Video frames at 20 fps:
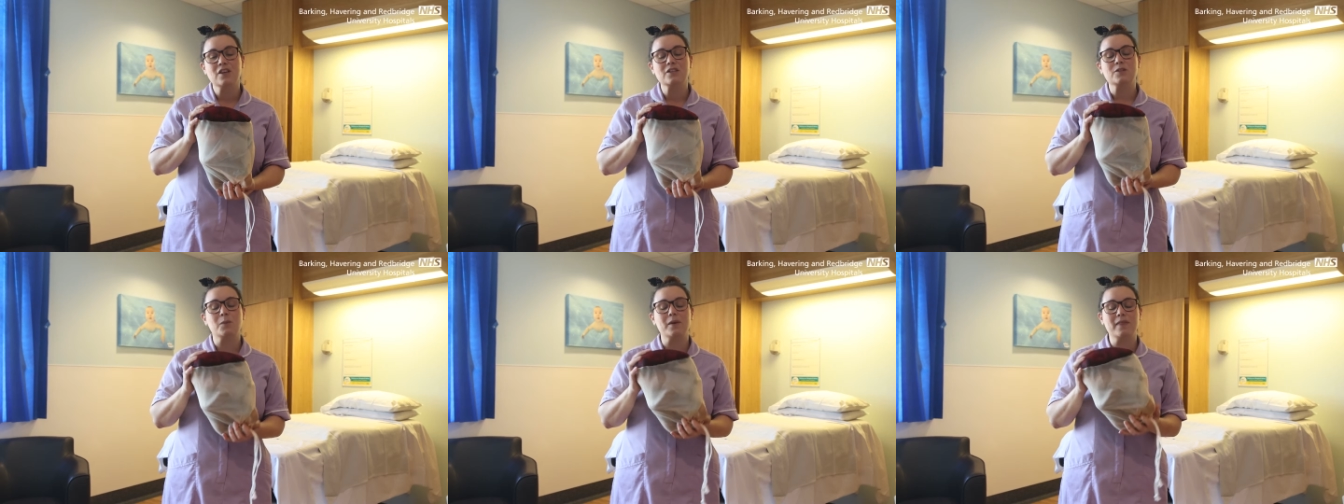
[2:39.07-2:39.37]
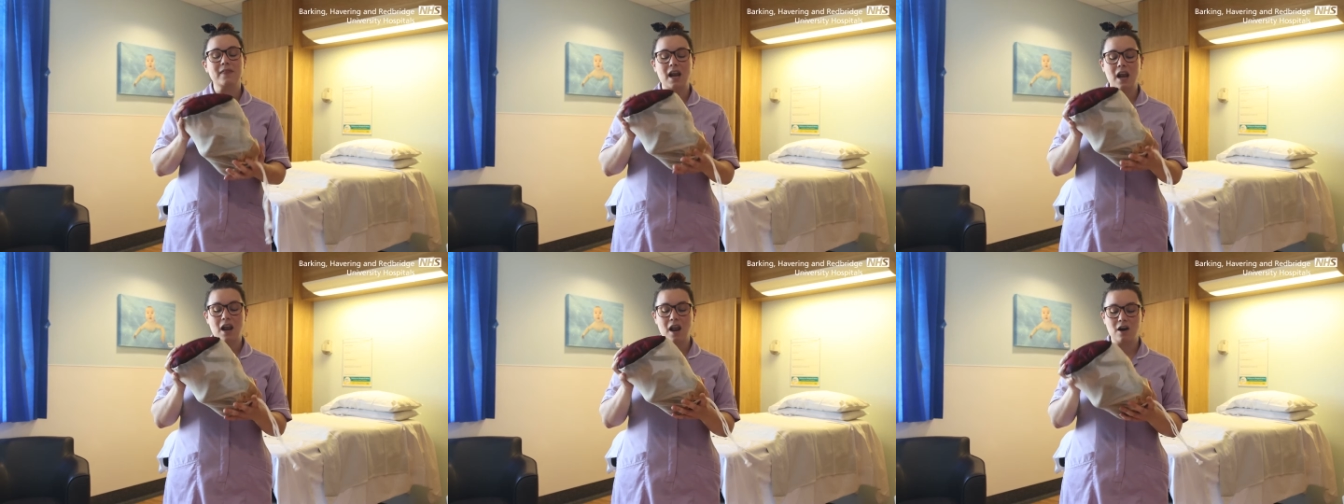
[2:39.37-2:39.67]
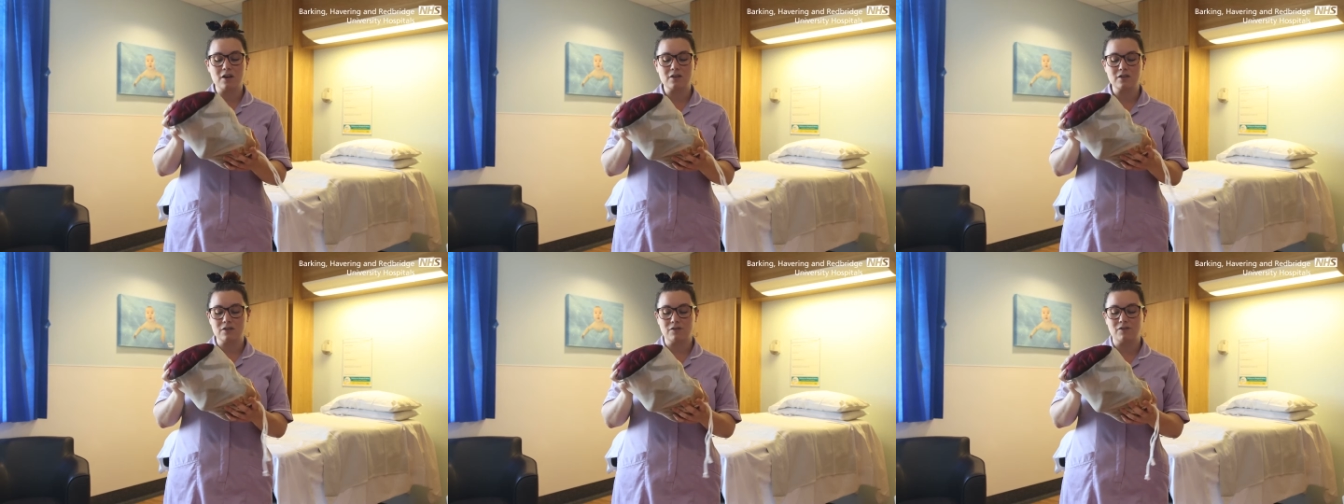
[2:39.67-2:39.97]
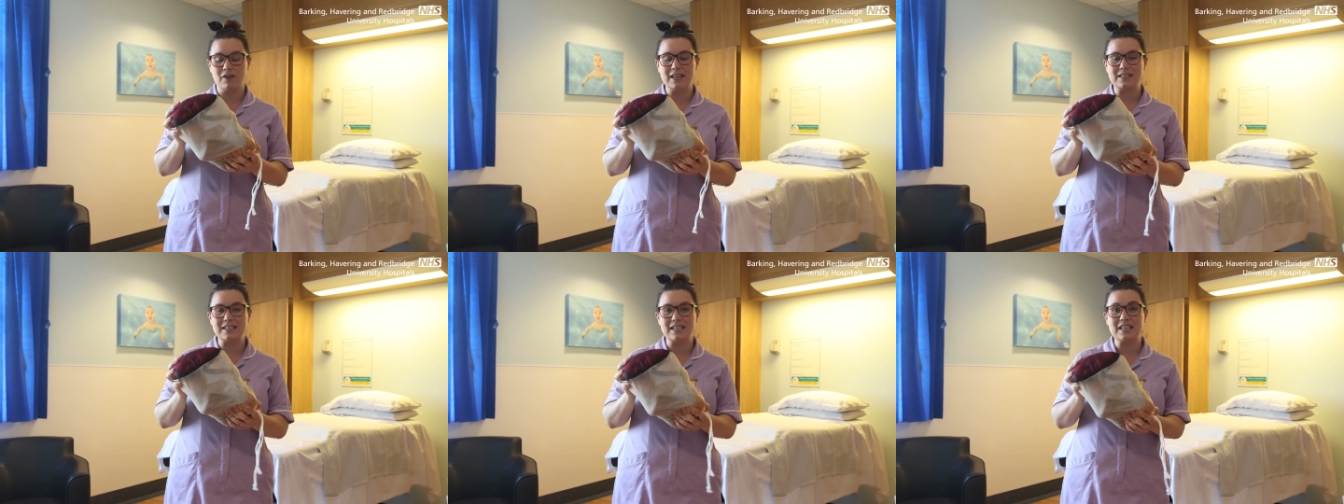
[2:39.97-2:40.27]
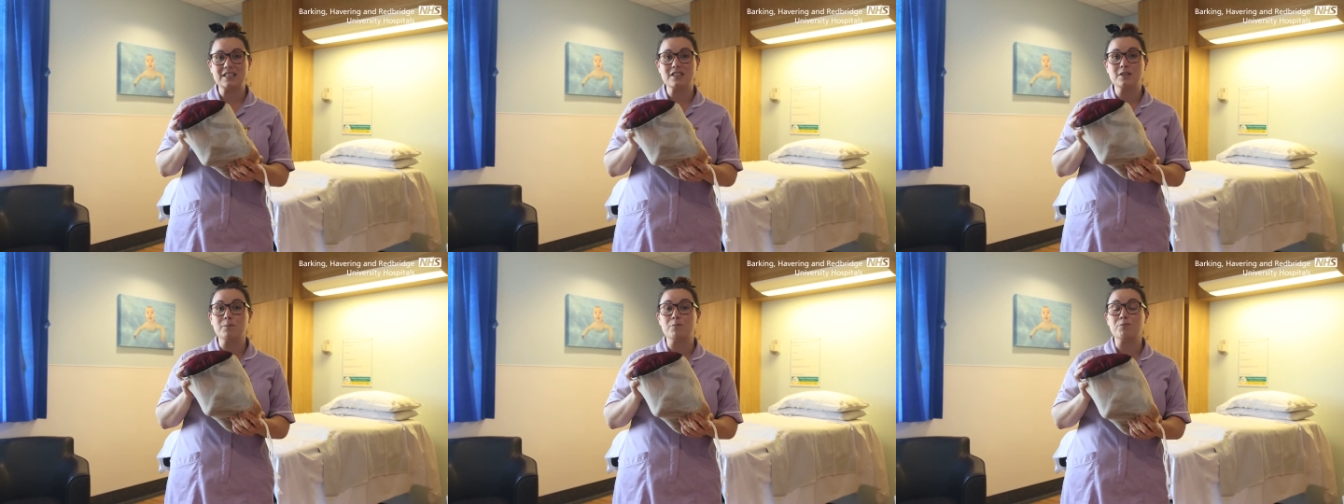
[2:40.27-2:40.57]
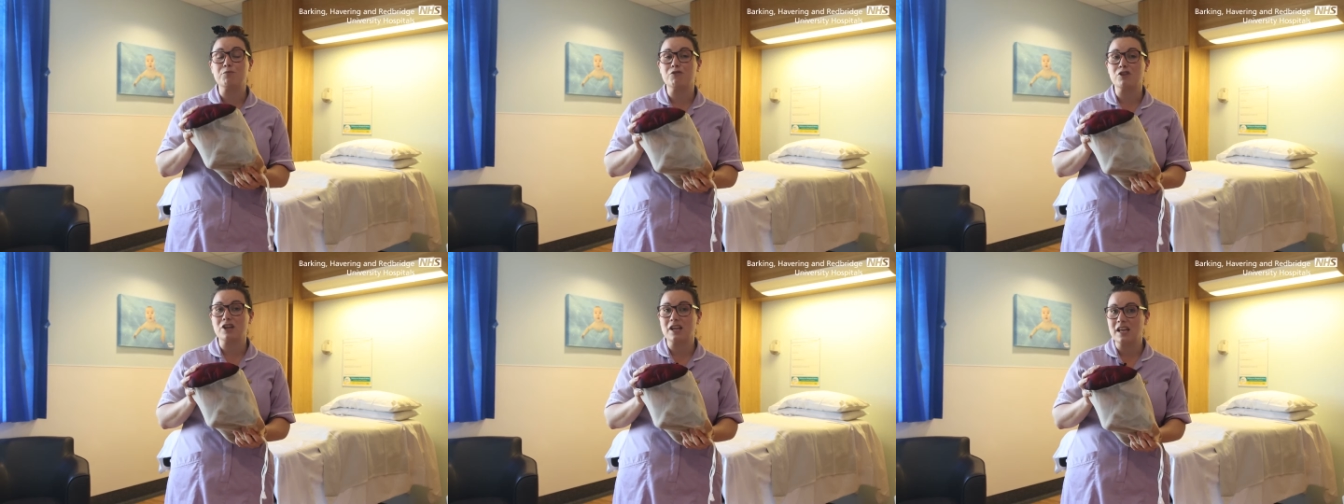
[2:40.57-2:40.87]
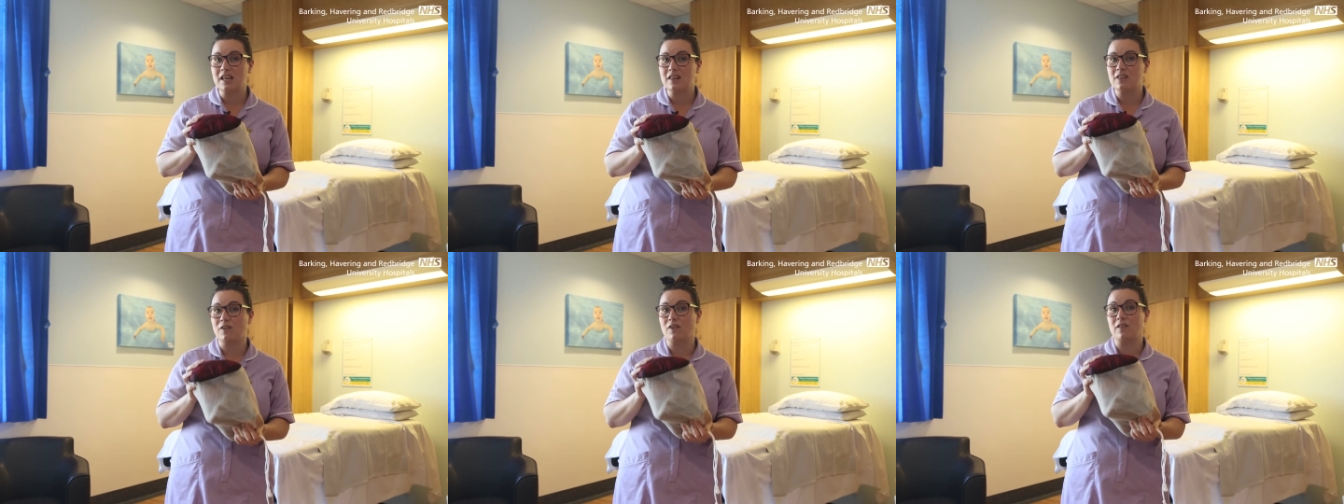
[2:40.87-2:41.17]
So when the lungs are ready to
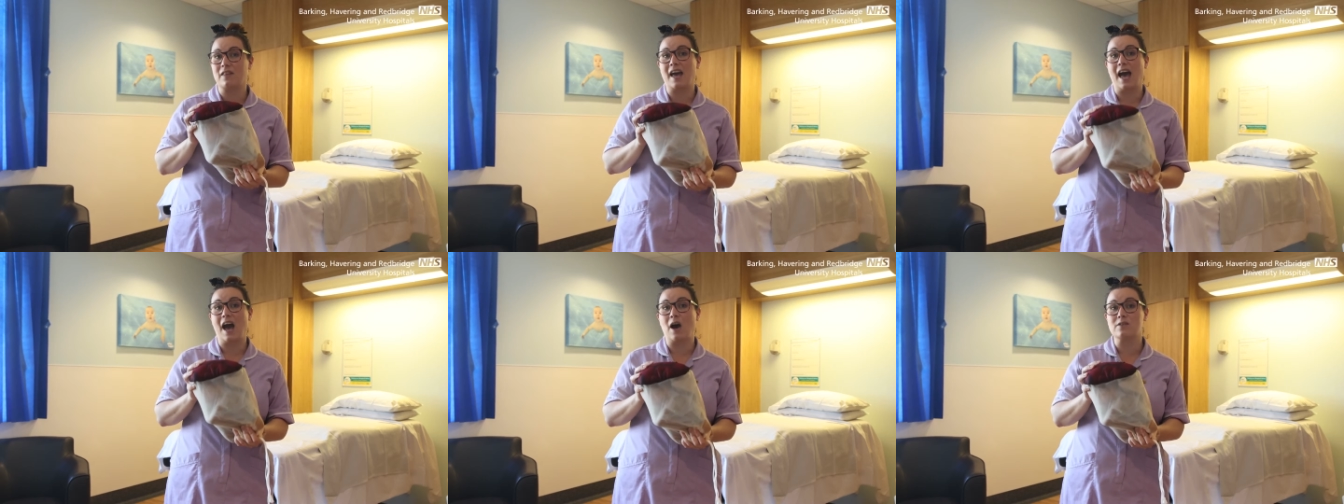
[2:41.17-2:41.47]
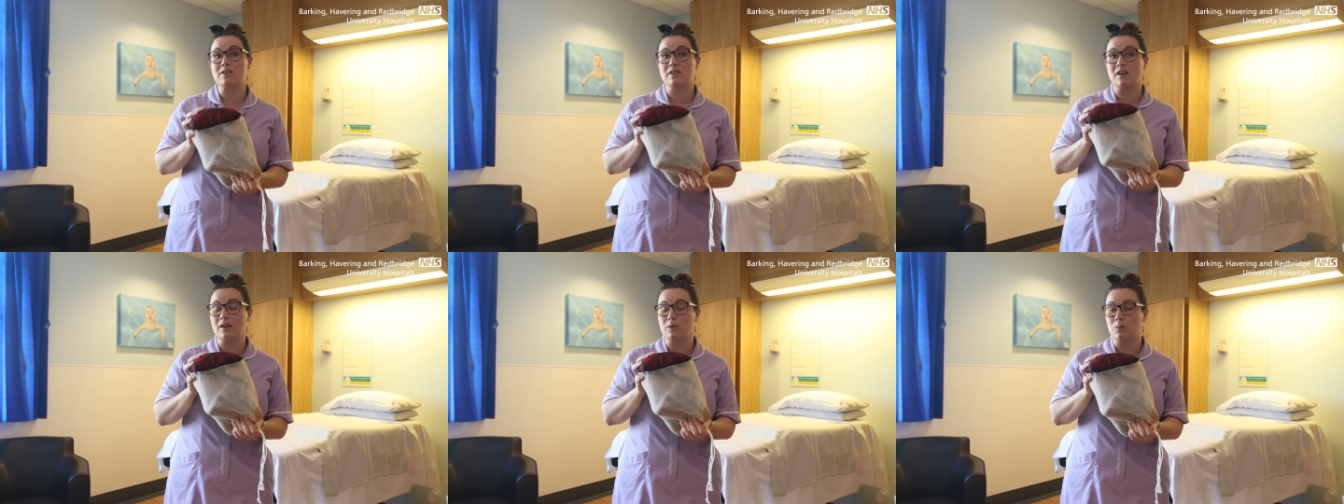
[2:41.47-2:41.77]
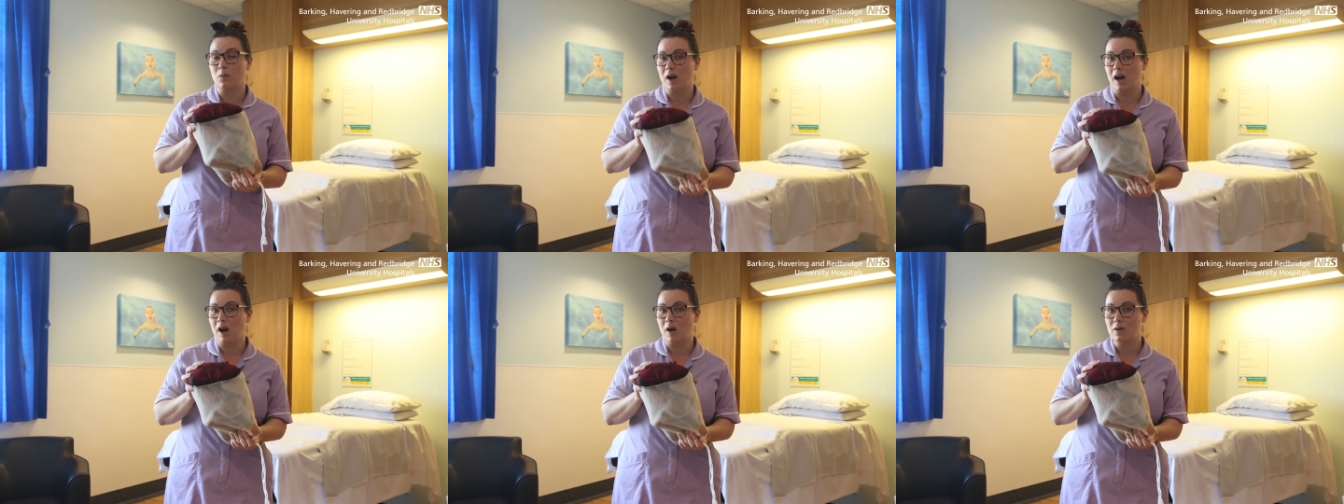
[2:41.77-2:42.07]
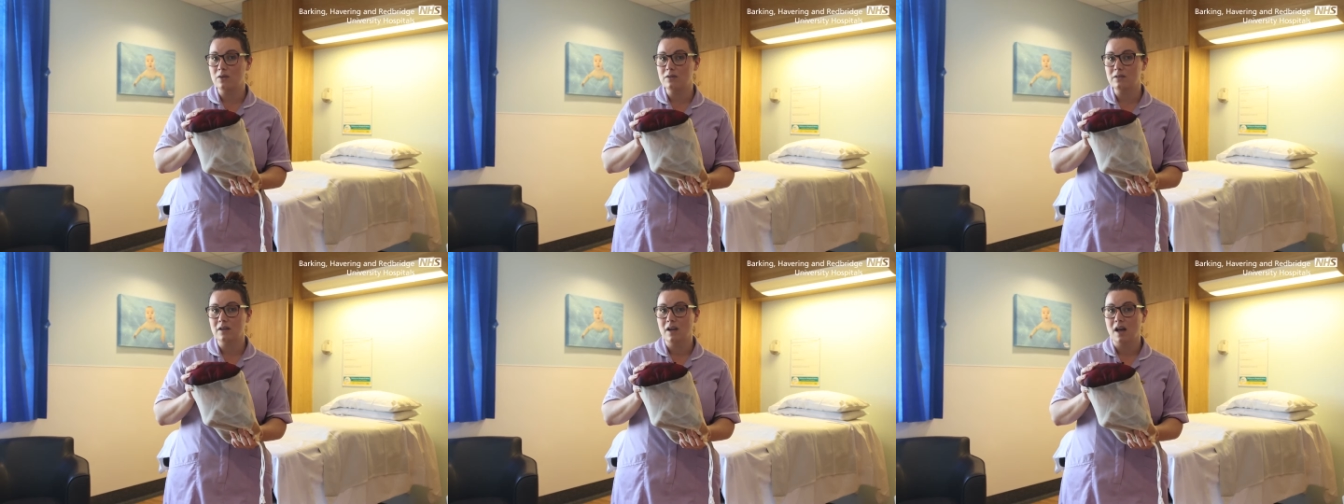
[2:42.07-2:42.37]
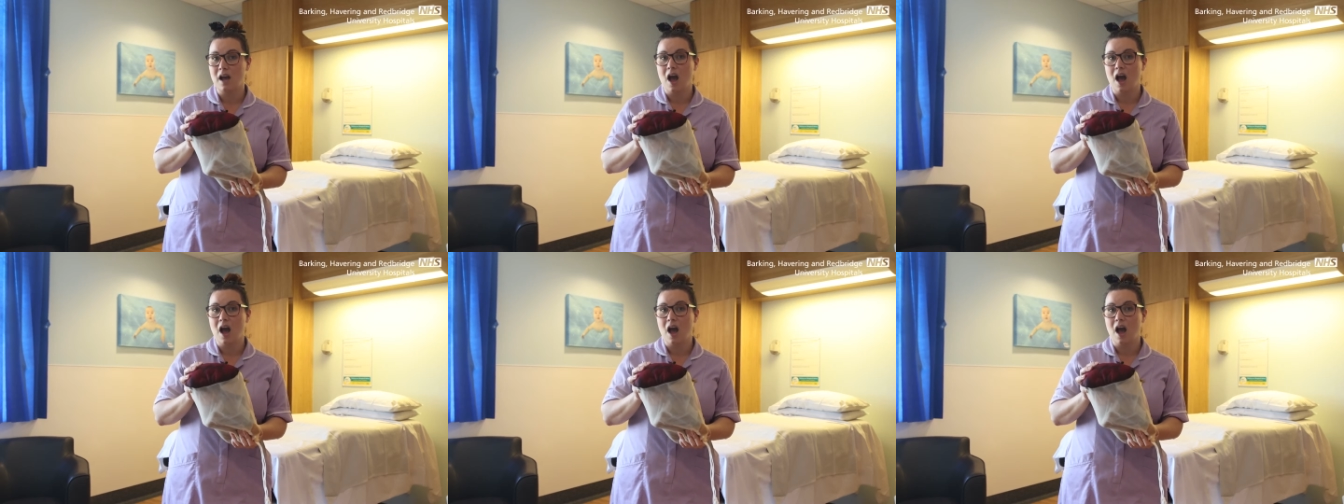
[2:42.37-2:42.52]
breathe on the outside world,